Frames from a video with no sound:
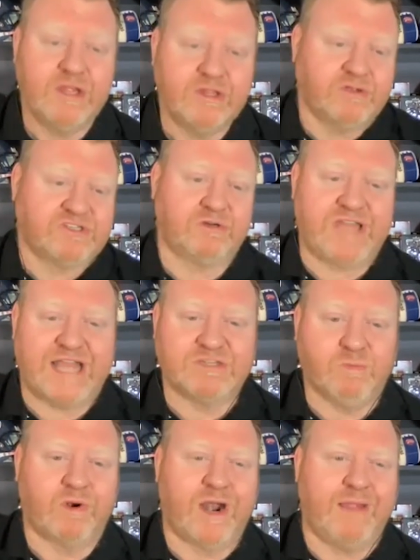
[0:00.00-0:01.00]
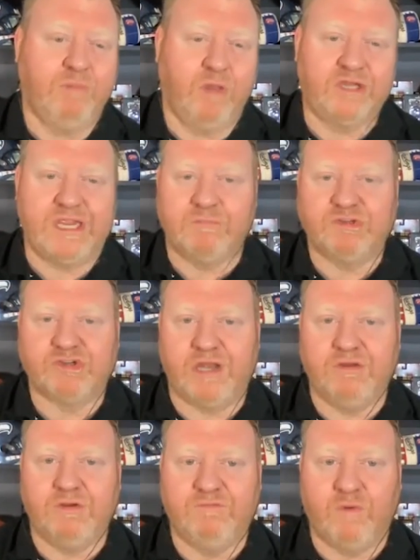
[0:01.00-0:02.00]
that's where I'm looking. I'm
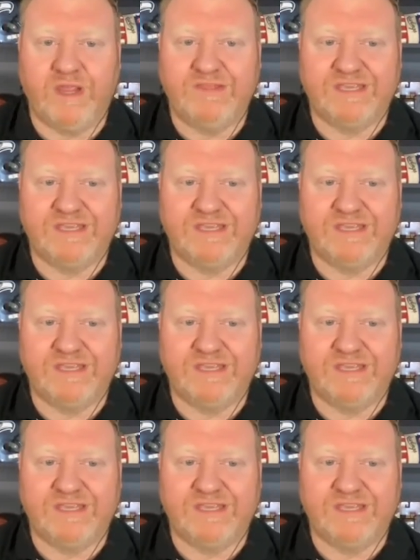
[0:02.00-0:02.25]
trying to avoid